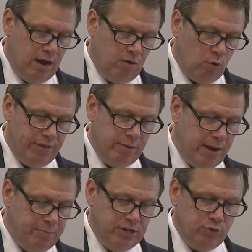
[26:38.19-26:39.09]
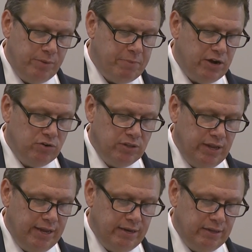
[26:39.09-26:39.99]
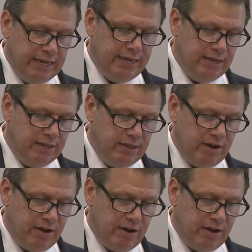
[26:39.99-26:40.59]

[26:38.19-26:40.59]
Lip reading: Or they might be doing better in linking and